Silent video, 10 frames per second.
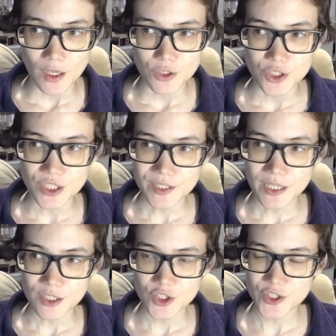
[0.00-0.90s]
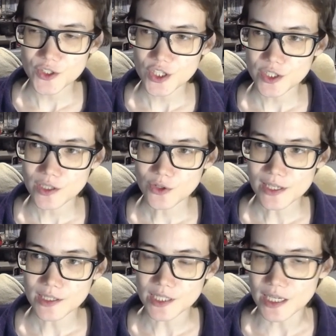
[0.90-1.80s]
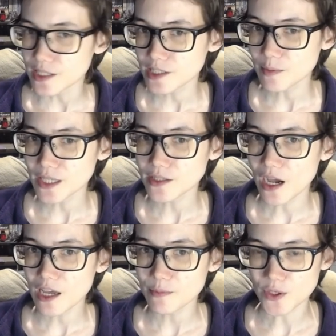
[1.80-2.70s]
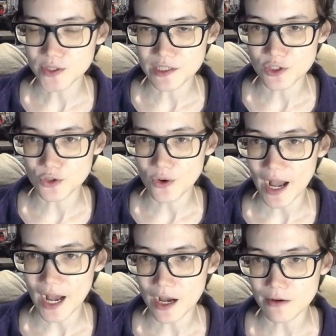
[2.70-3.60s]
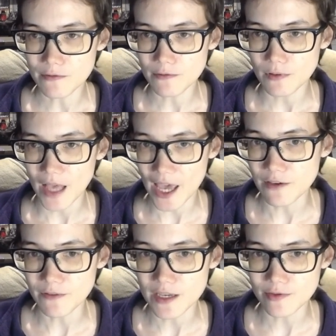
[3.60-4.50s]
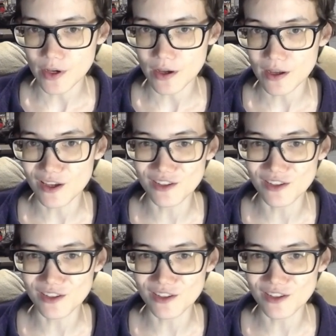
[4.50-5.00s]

she suggested looking into histamine diet because I do have hay fever,